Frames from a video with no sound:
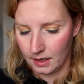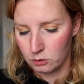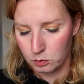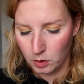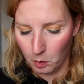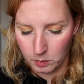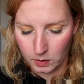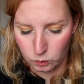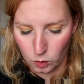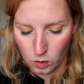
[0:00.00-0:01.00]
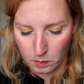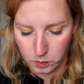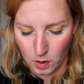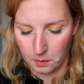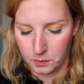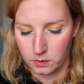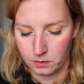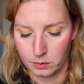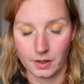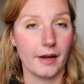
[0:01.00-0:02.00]
I will probably roll a prompt
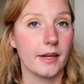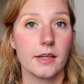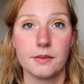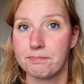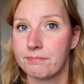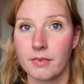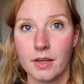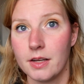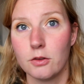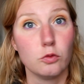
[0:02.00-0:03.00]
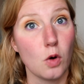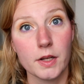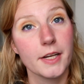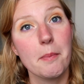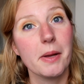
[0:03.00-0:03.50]
like roll in a